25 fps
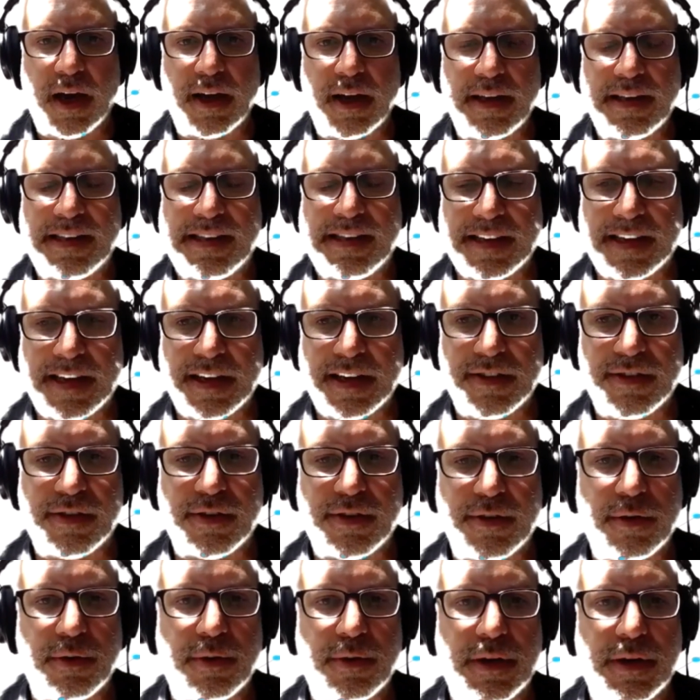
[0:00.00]
dig
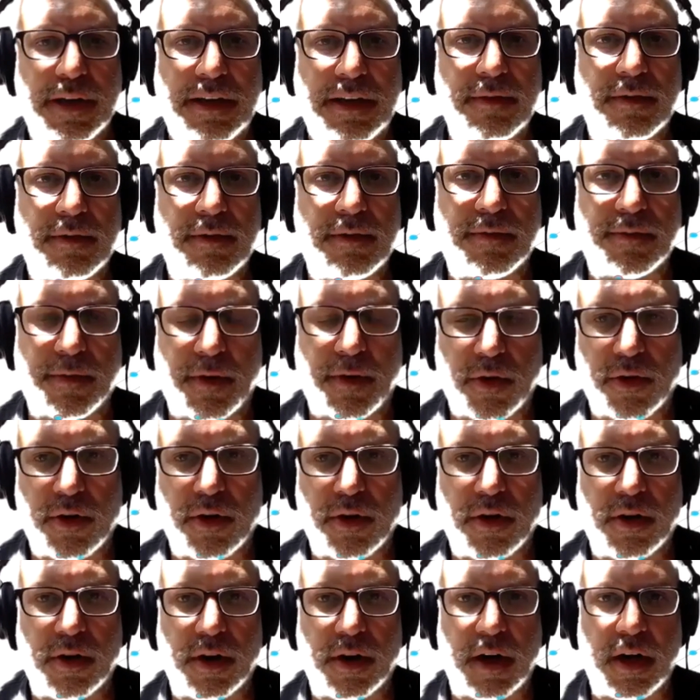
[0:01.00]
into even
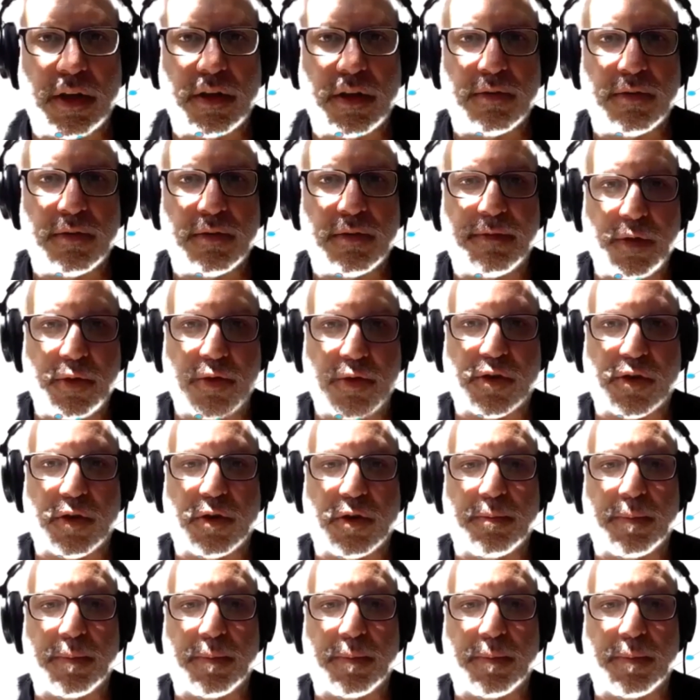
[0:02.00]
further in the future.